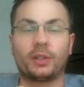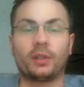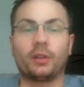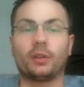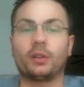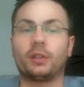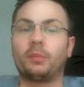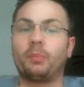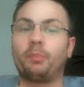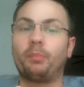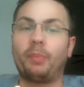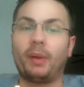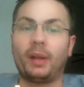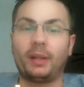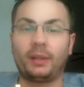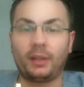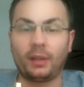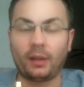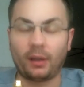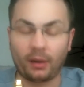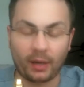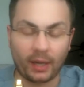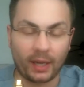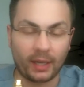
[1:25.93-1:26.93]
There's
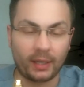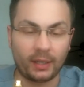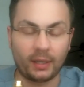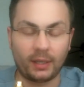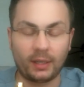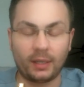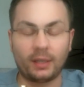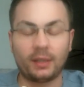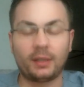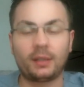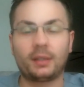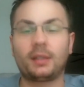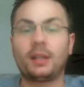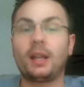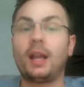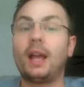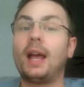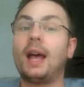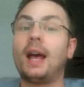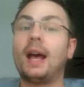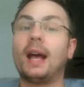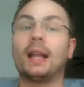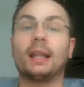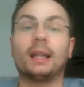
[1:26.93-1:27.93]
petitgrain in this,
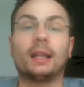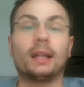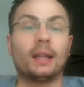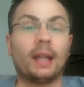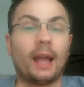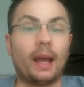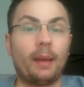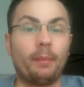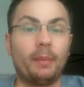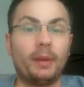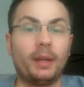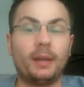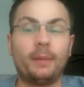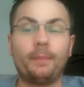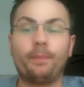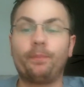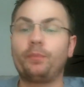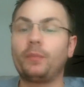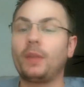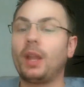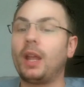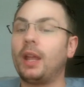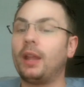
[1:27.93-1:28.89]
lemon,